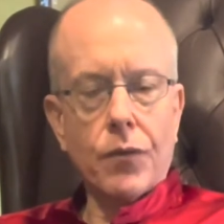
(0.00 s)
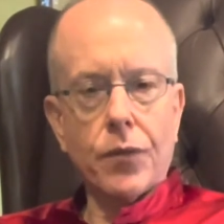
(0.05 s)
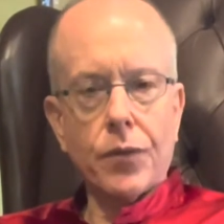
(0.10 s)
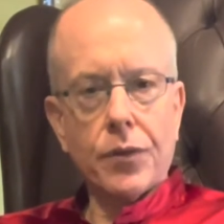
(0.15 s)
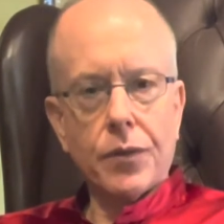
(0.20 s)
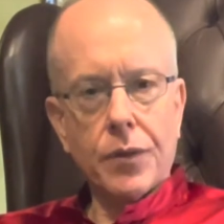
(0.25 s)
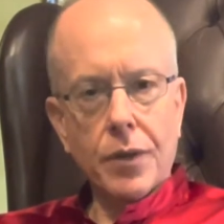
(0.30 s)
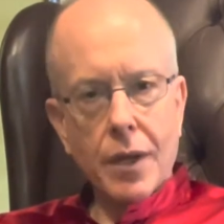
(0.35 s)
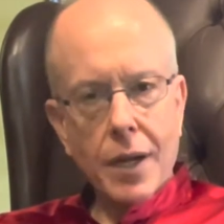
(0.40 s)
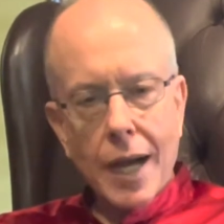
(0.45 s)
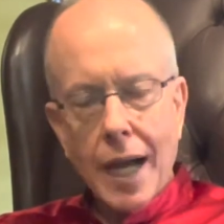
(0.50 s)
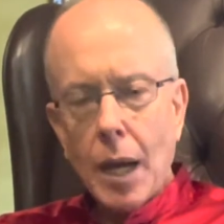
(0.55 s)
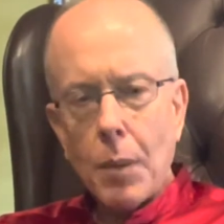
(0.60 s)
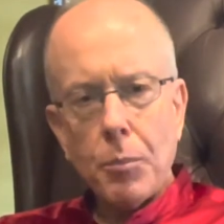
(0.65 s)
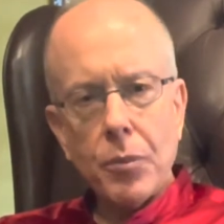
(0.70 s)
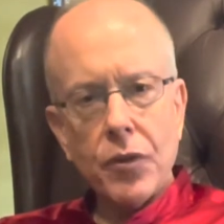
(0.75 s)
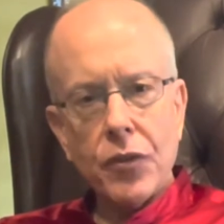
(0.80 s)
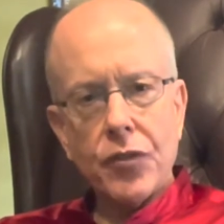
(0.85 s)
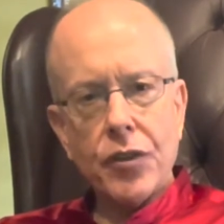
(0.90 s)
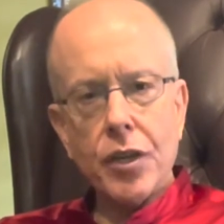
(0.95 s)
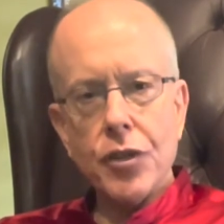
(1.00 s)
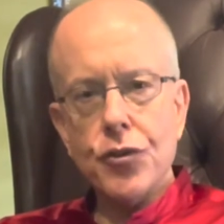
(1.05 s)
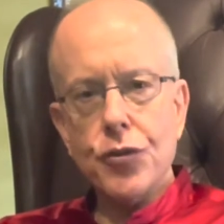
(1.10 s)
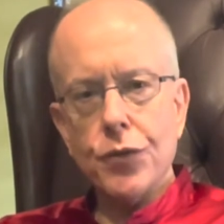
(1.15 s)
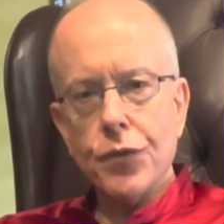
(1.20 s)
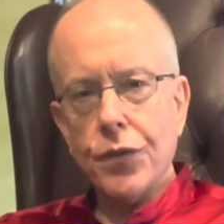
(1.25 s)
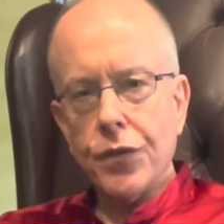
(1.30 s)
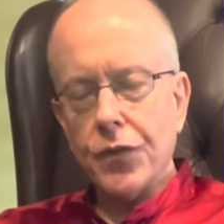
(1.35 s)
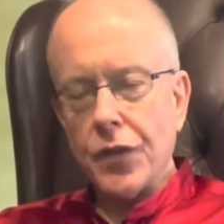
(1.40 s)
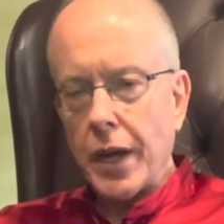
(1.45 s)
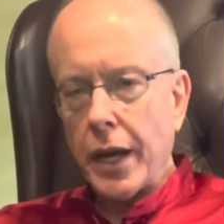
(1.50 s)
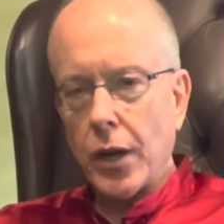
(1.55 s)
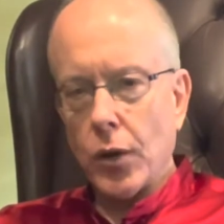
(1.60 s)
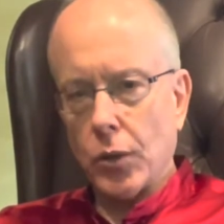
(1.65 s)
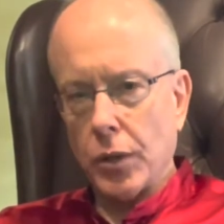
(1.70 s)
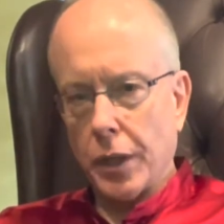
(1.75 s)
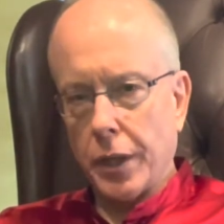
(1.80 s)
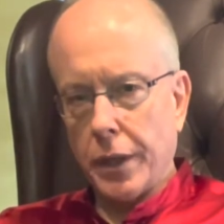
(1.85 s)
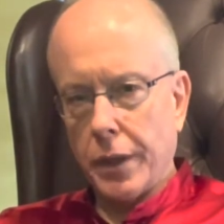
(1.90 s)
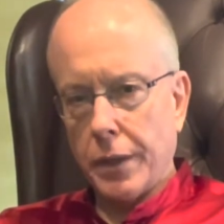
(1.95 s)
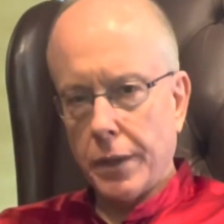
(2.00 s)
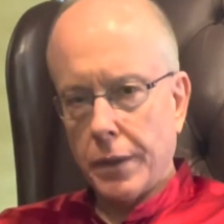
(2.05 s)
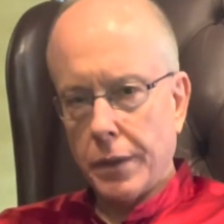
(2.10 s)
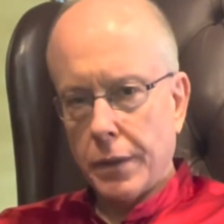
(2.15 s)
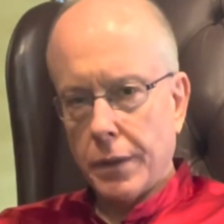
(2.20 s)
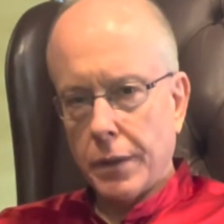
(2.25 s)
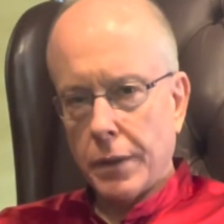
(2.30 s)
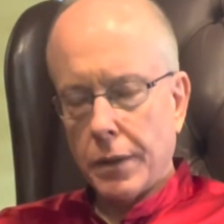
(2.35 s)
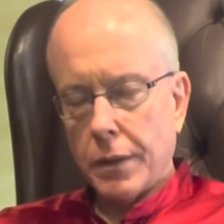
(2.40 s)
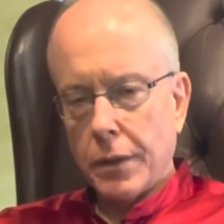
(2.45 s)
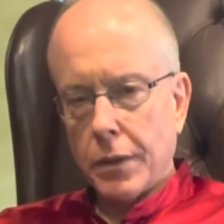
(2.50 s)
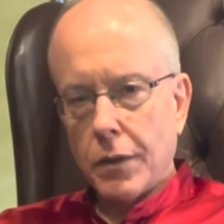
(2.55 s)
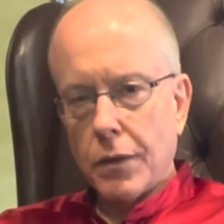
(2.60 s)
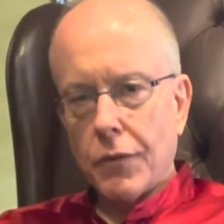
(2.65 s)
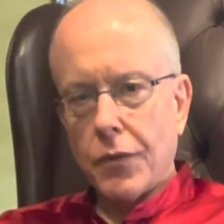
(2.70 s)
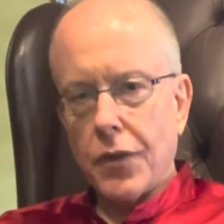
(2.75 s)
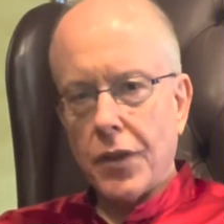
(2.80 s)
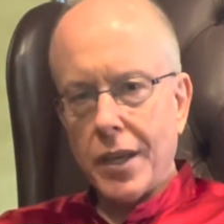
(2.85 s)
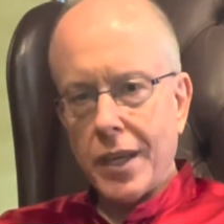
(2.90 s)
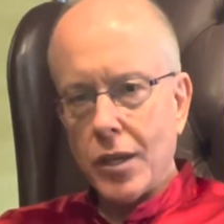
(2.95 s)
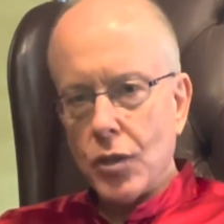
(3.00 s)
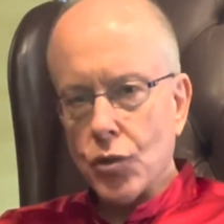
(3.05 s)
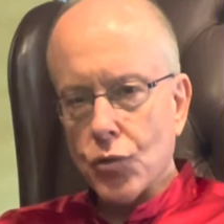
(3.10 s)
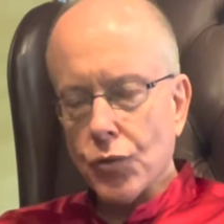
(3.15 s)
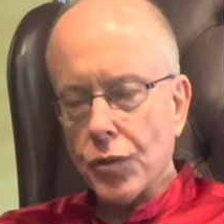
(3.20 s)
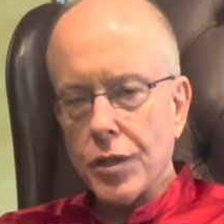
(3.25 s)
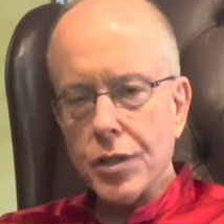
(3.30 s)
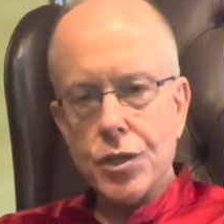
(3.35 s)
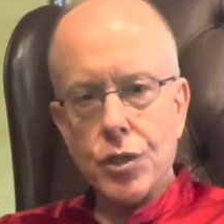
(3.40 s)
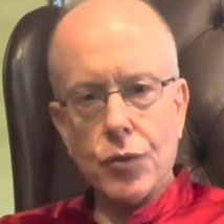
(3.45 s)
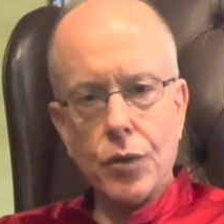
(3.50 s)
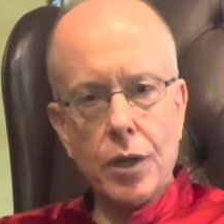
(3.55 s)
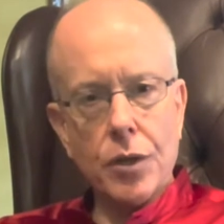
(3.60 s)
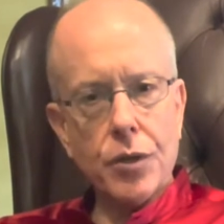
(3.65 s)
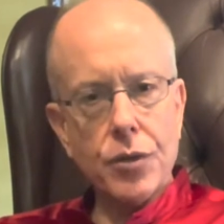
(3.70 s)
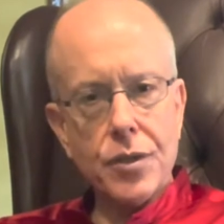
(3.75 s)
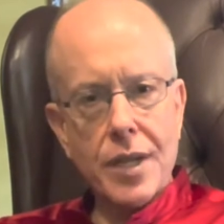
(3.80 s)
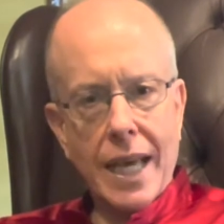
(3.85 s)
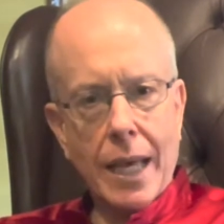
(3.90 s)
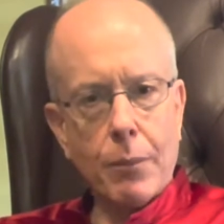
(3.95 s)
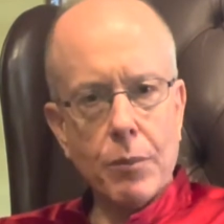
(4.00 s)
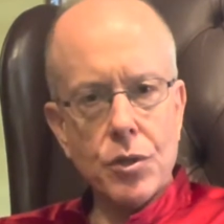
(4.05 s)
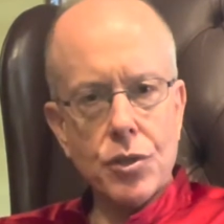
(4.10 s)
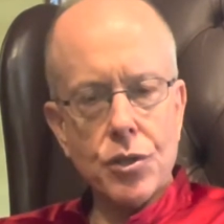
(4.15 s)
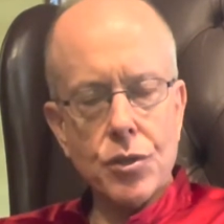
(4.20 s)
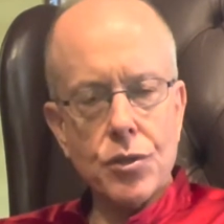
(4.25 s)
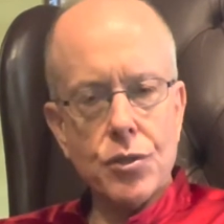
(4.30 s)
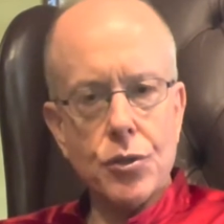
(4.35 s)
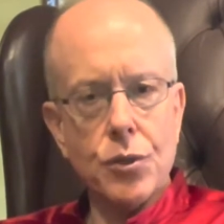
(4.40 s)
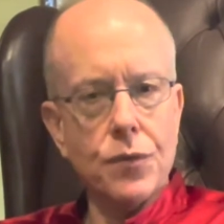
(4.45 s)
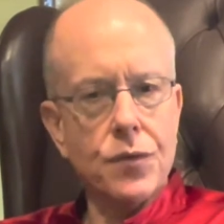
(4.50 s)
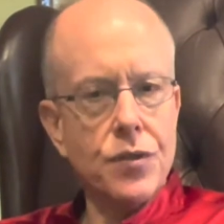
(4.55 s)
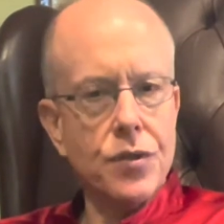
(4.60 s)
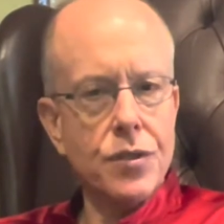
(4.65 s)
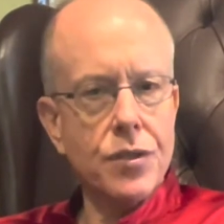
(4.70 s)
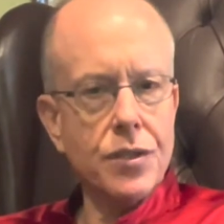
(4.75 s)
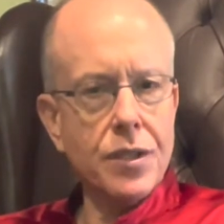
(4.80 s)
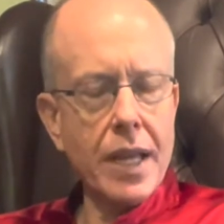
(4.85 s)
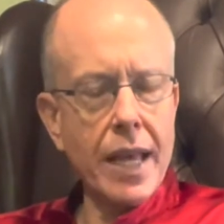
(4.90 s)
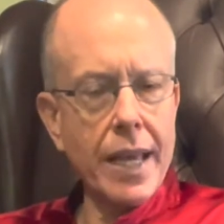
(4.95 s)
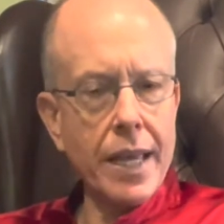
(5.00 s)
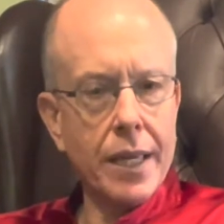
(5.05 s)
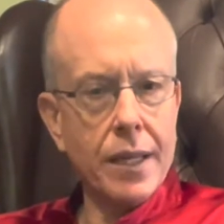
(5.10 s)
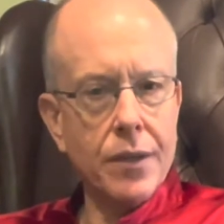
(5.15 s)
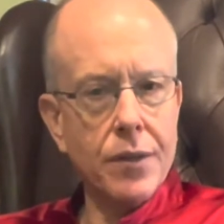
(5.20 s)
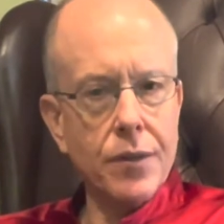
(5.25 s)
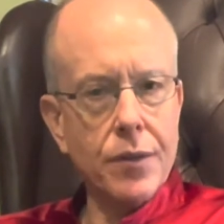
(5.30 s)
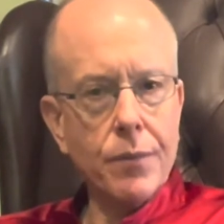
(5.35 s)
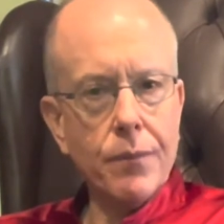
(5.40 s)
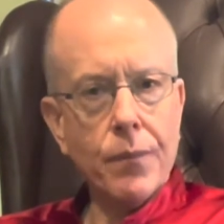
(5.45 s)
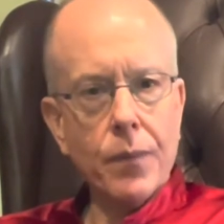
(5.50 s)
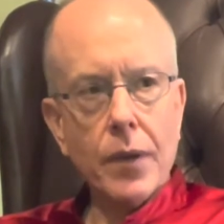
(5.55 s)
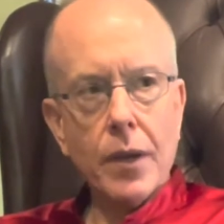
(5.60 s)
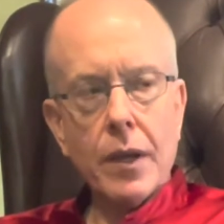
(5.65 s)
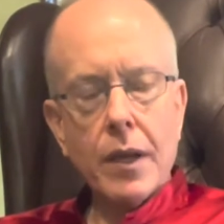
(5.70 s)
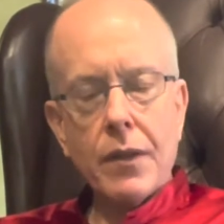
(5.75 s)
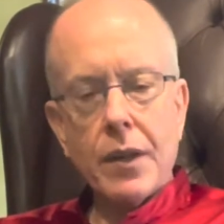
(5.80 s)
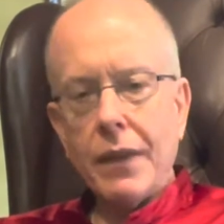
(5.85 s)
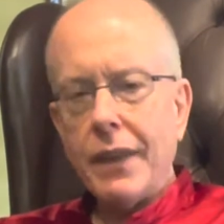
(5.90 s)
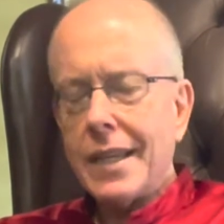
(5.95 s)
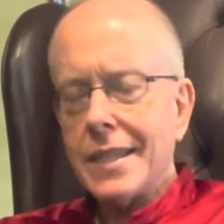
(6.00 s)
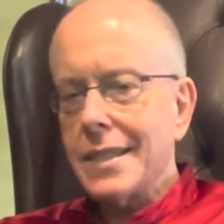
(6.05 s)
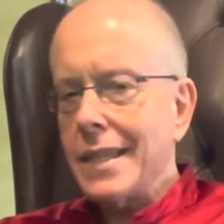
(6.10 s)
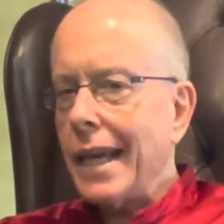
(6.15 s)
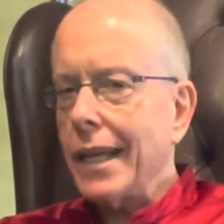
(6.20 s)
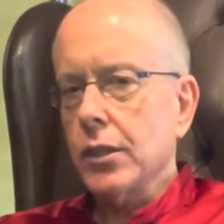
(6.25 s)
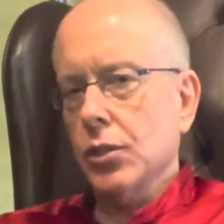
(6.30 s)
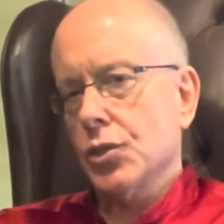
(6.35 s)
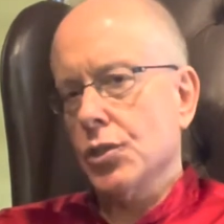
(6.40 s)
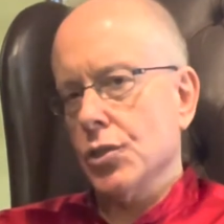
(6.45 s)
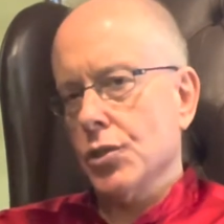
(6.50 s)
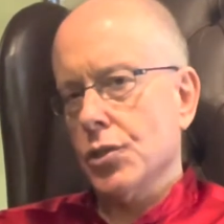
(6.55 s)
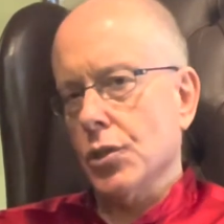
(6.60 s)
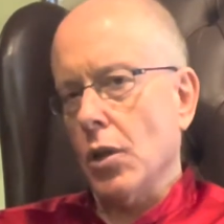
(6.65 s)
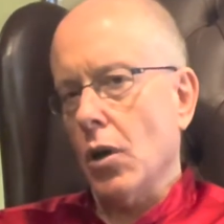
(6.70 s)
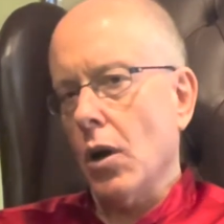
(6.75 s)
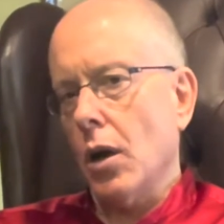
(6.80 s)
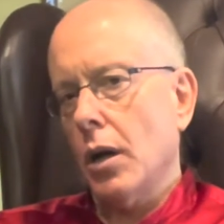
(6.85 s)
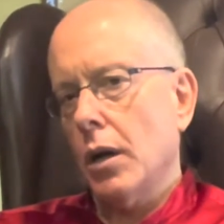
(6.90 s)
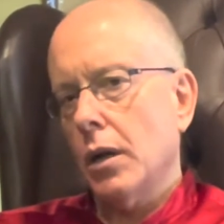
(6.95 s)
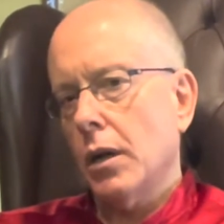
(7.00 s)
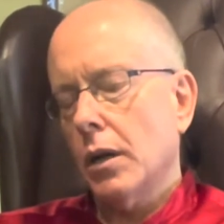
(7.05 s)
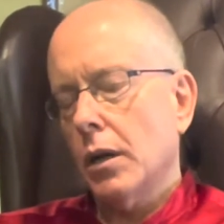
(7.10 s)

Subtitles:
to compensate you fairly for the injuries or other damages you've sustained? Now that's negligence law.